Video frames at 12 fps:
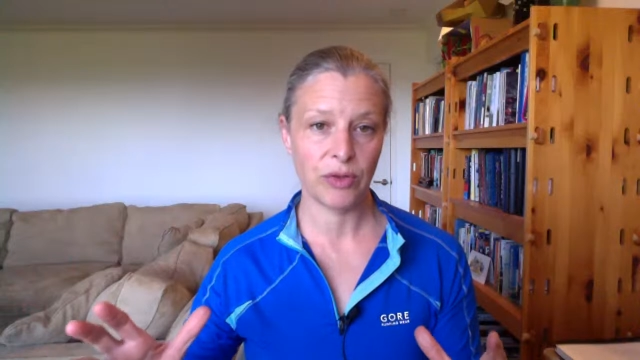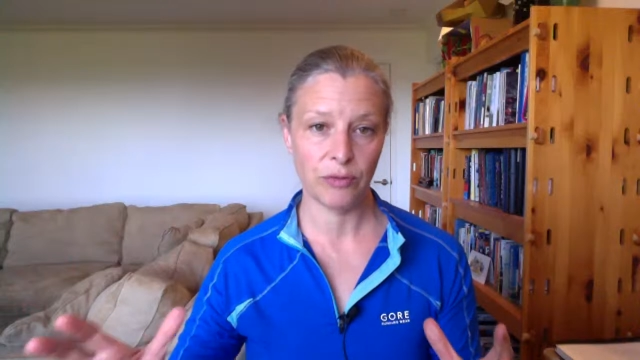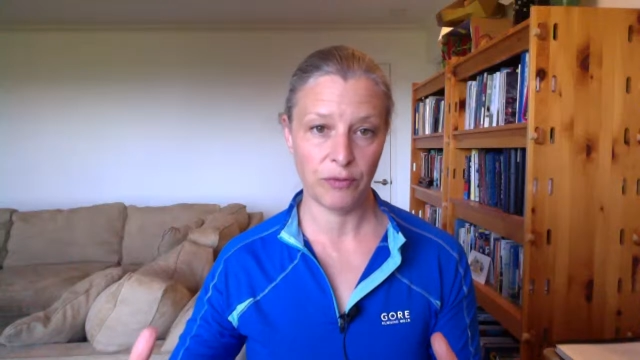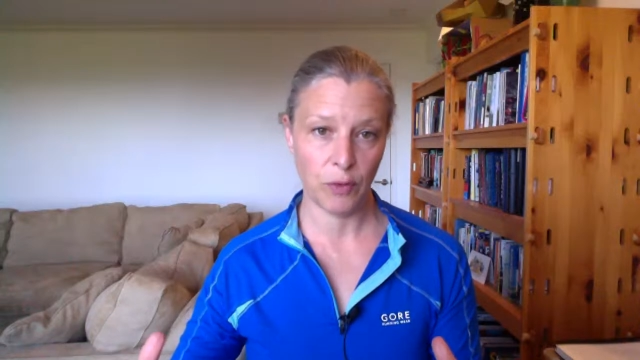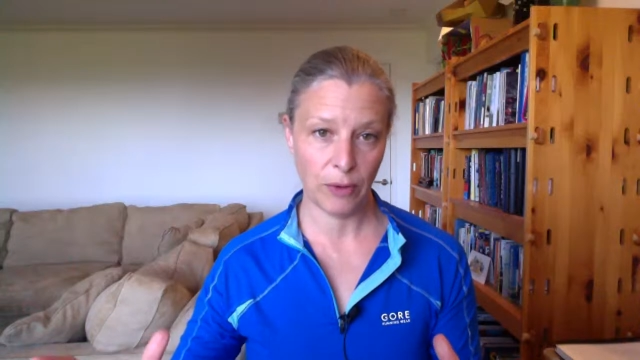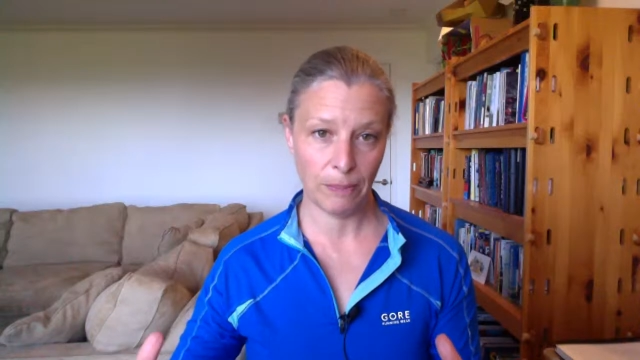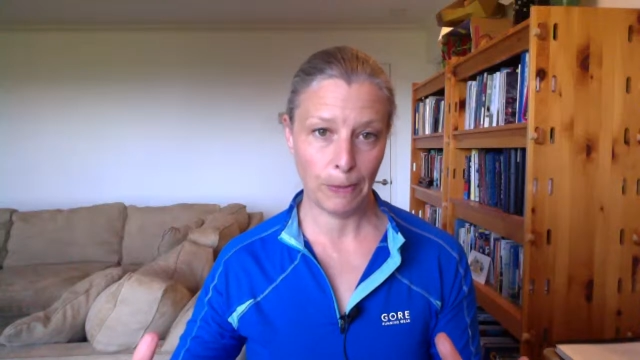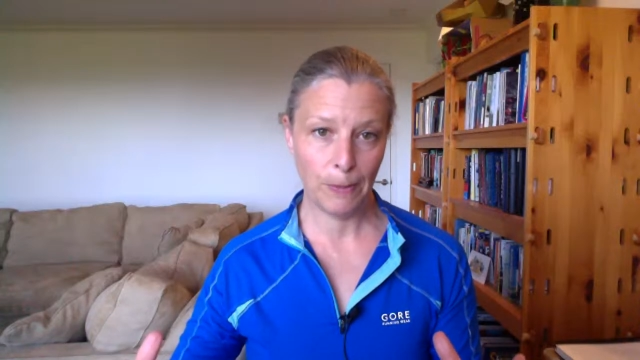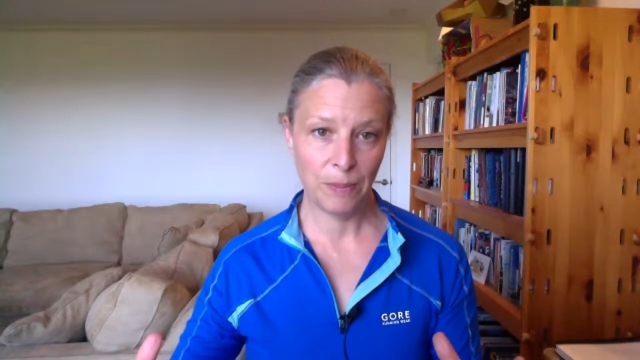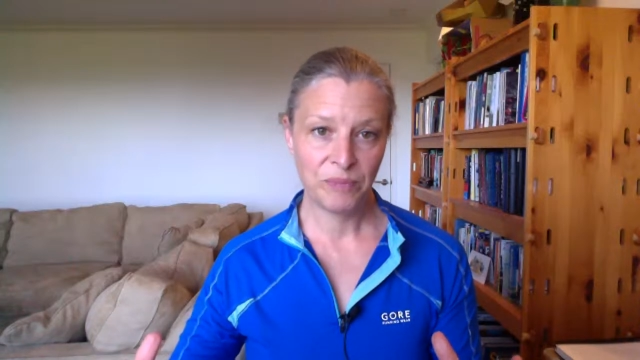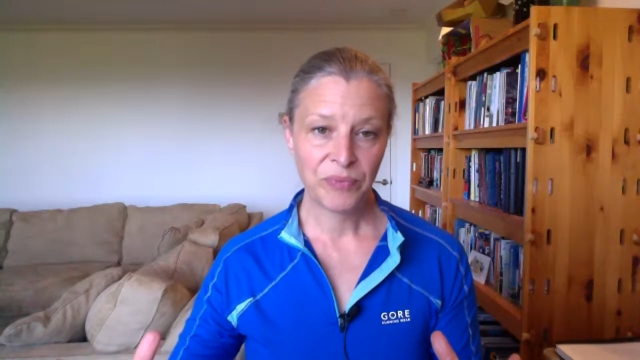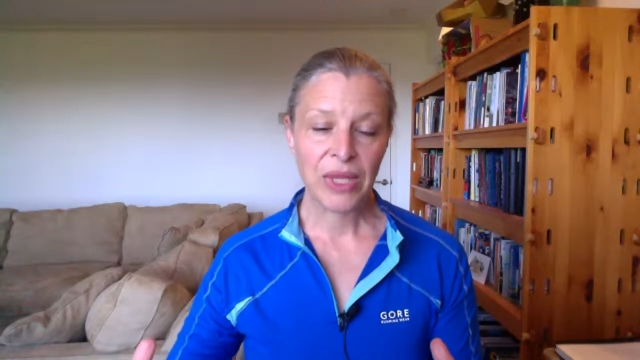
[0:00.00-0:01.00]
your form.
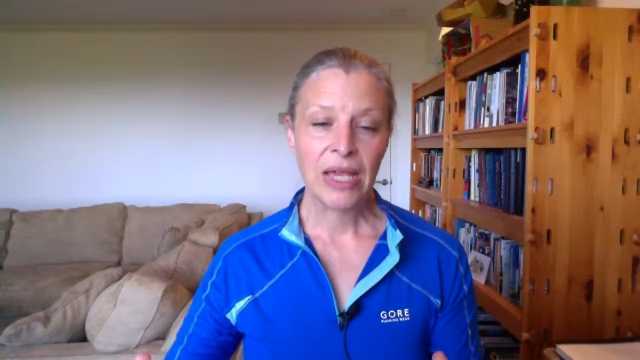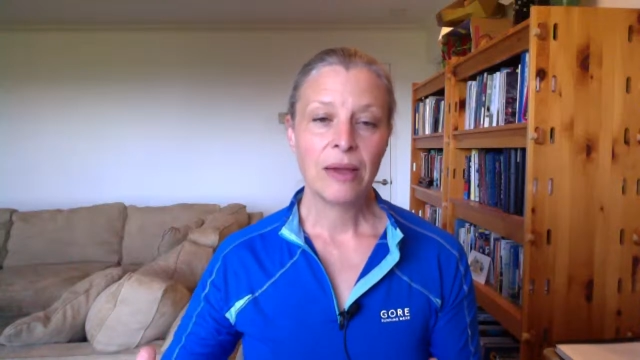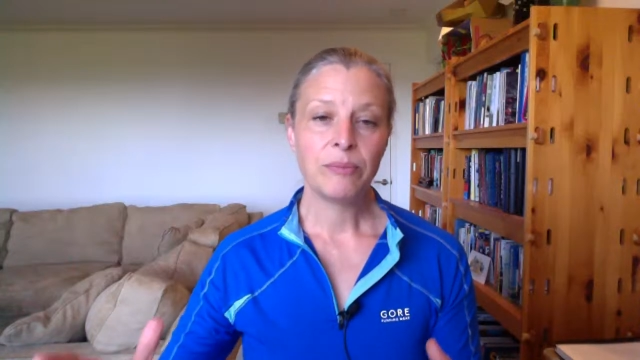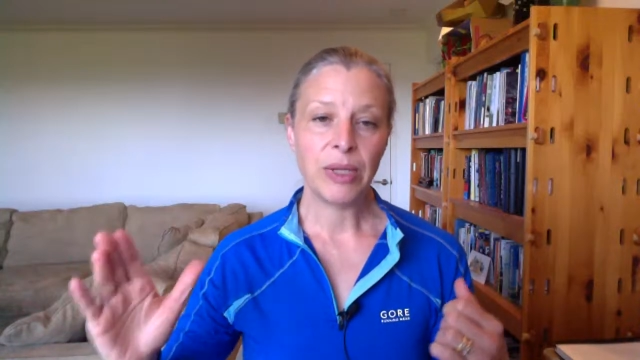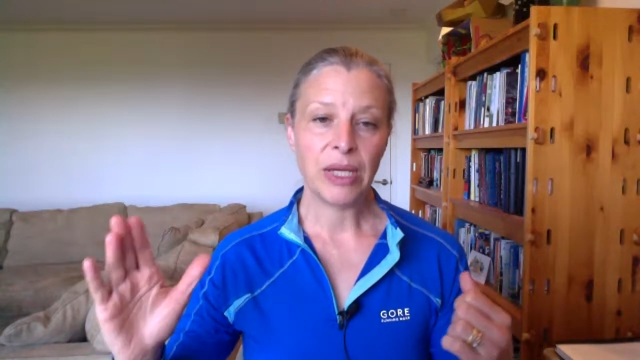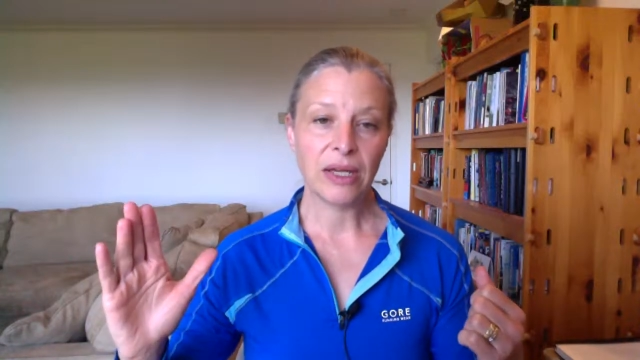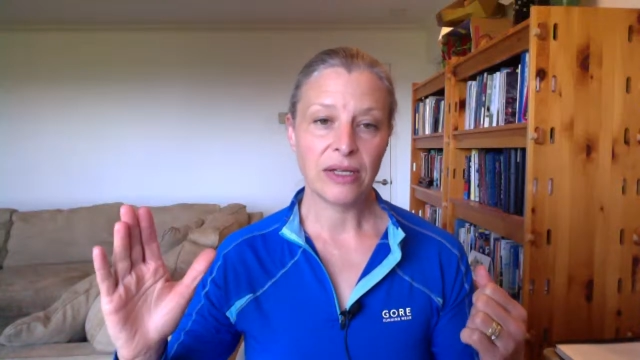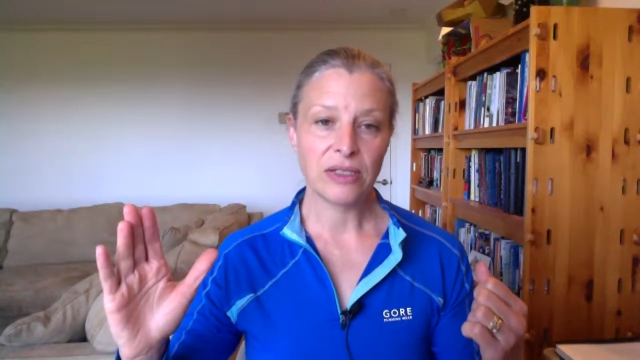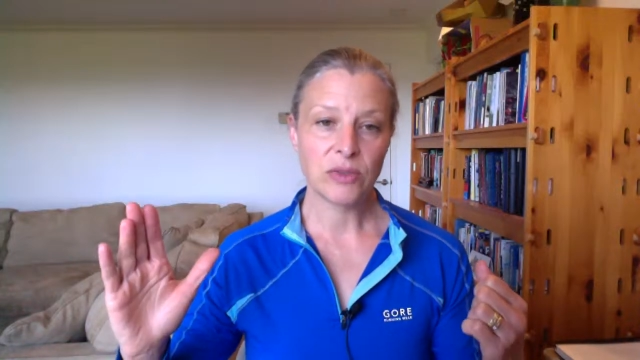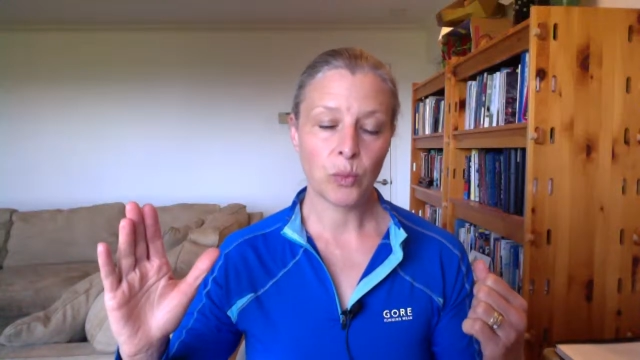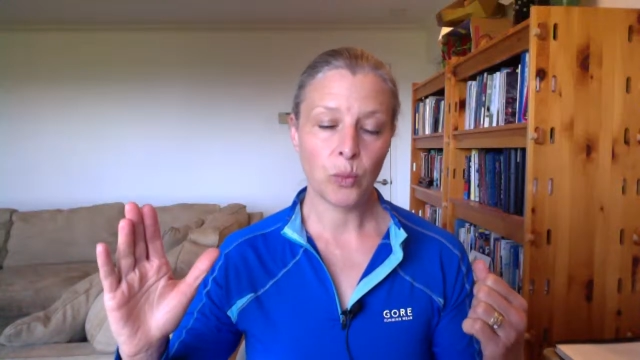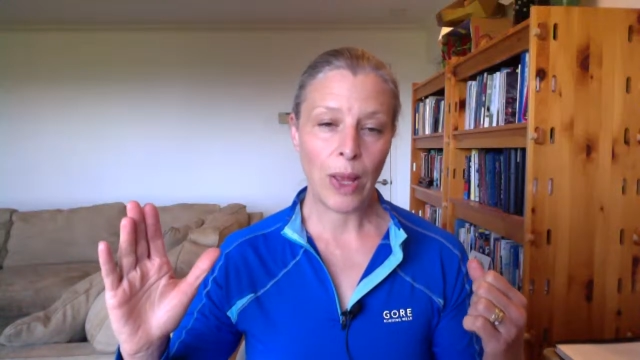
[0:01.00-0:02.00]

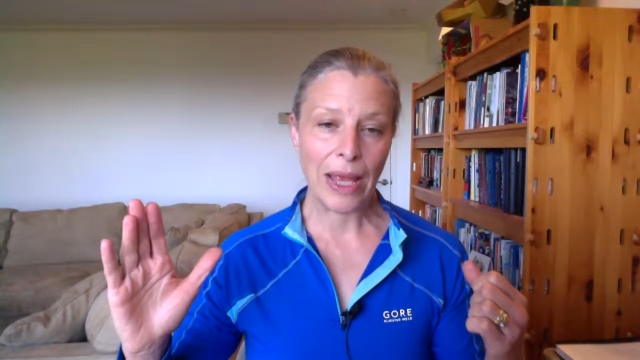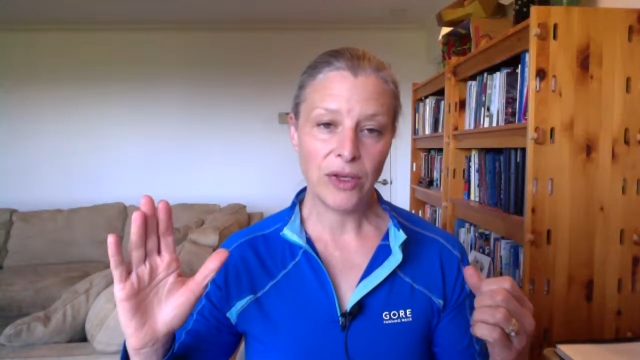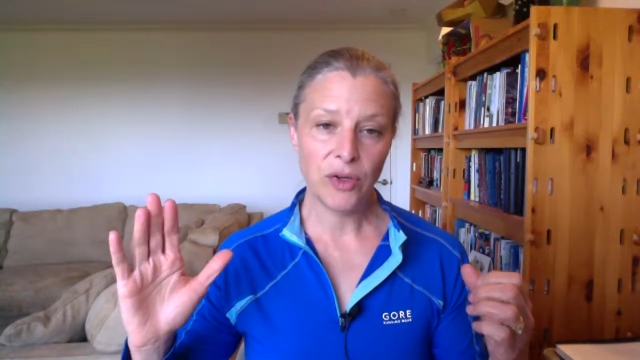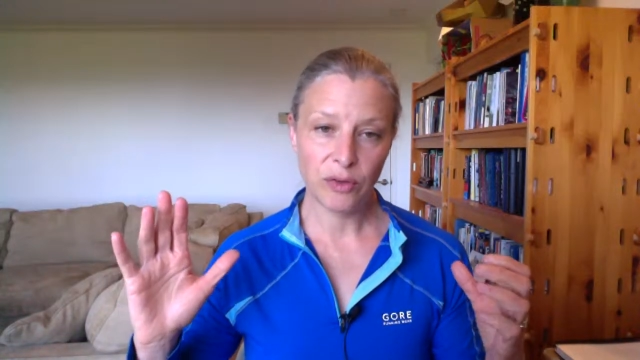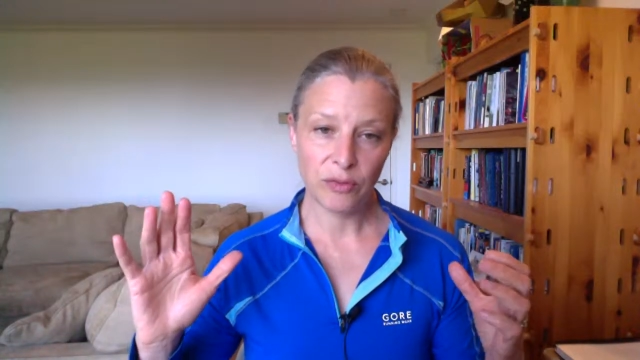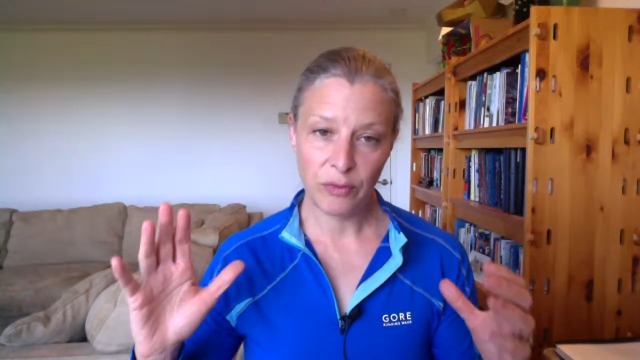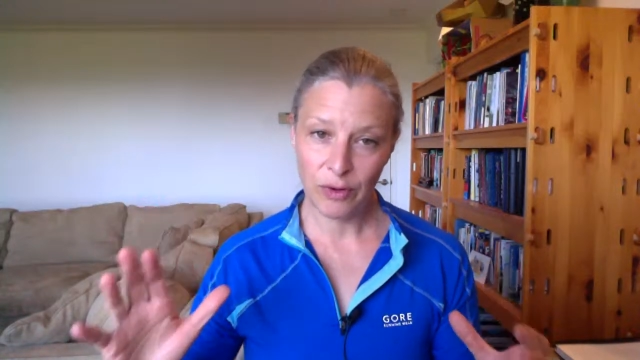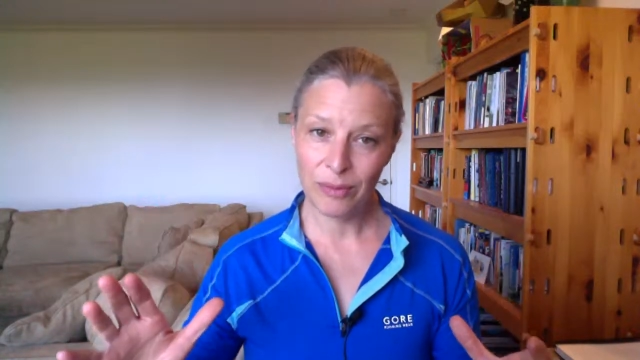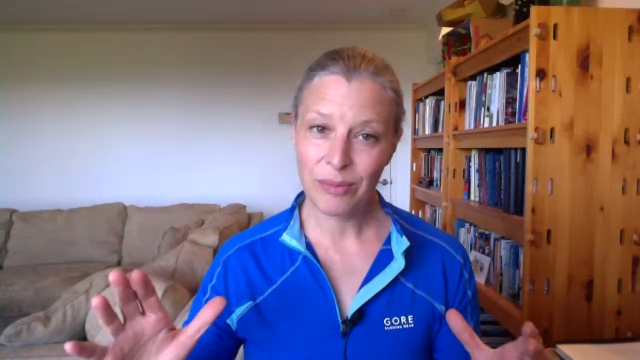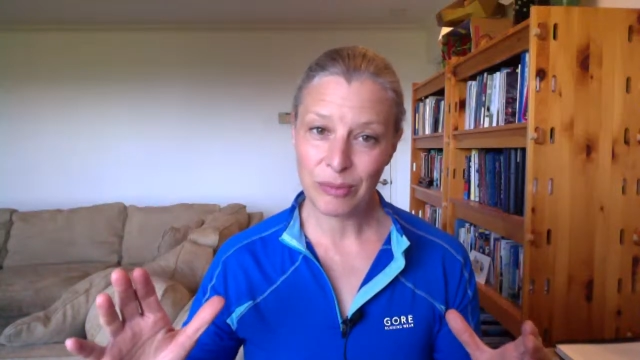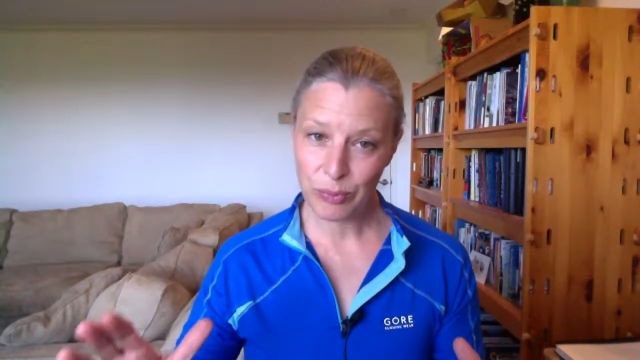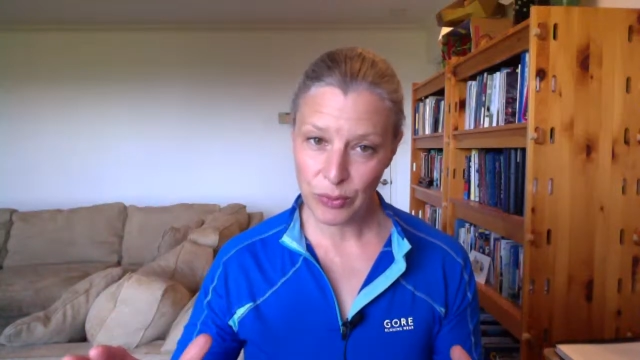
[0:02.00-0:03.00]
Because when your
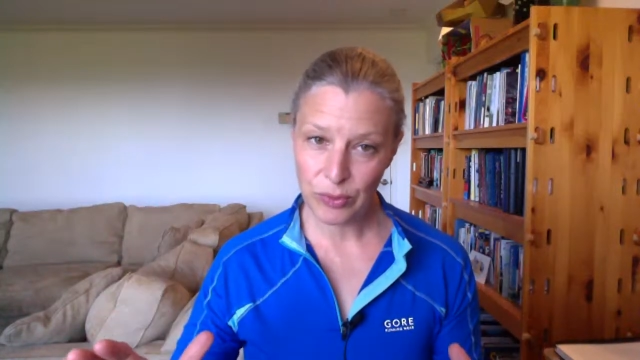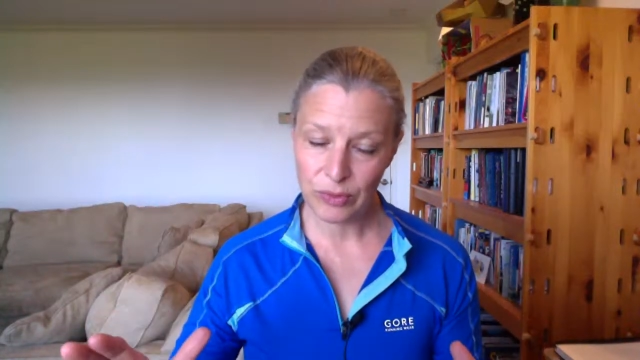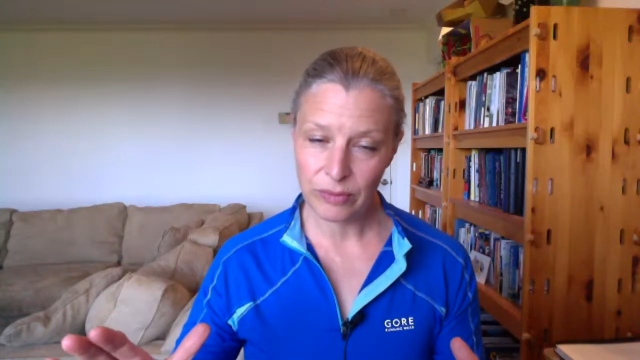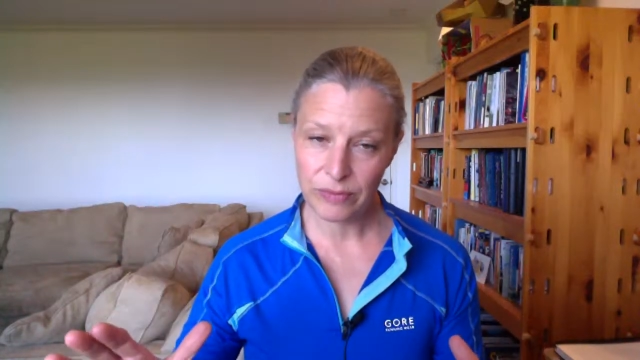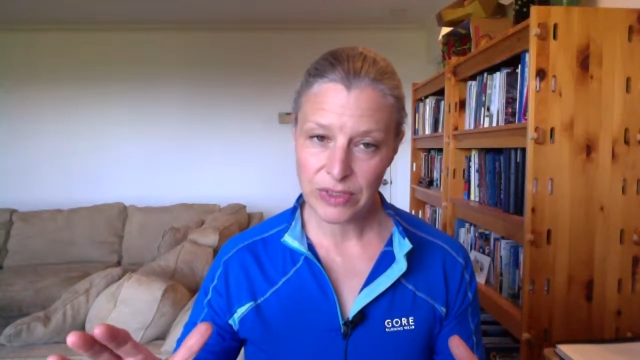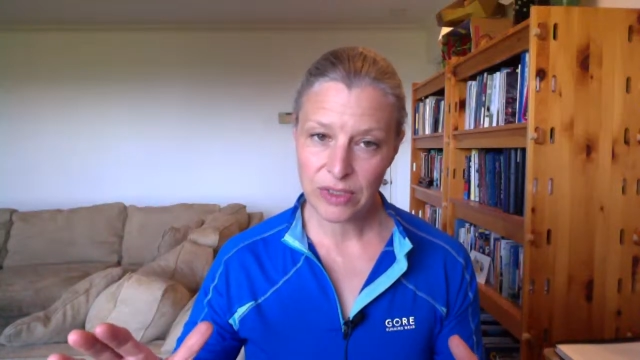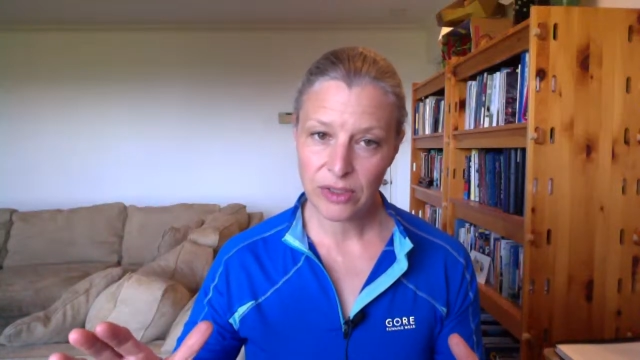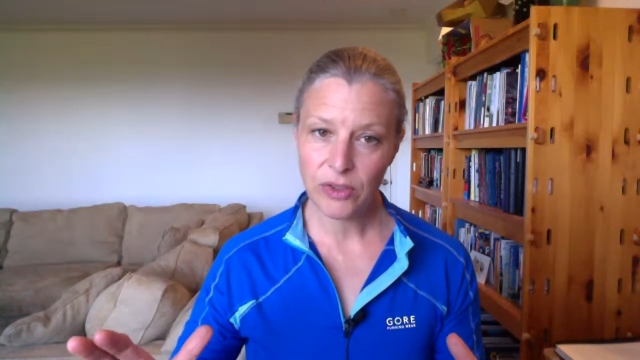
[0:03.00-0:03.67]
form improves,